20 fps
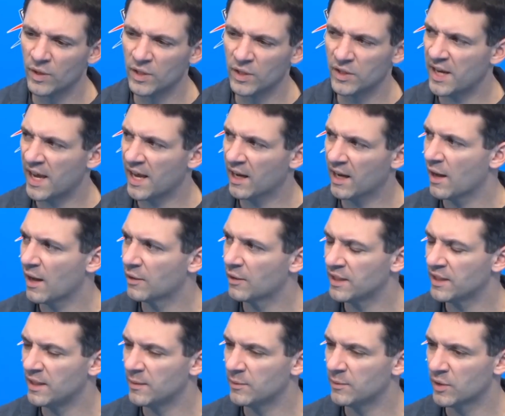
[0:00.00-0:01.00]
We just can't
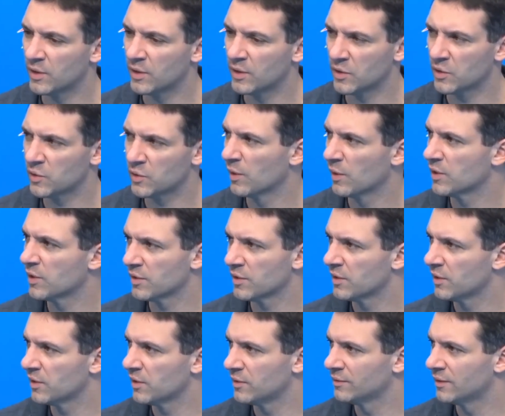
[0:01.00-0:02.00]
allow teams to just switch
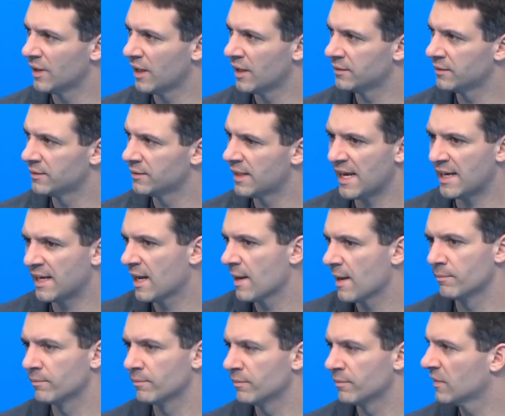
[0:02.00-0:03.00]
us and take
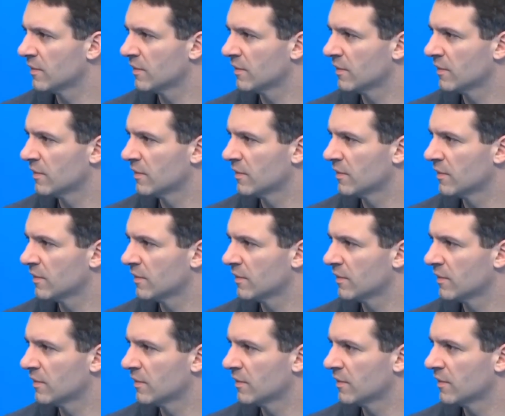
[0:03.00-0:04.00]
him out of the pick
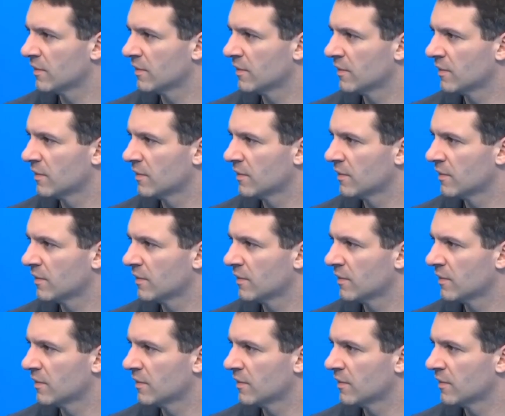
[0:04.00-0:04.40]
and roll game.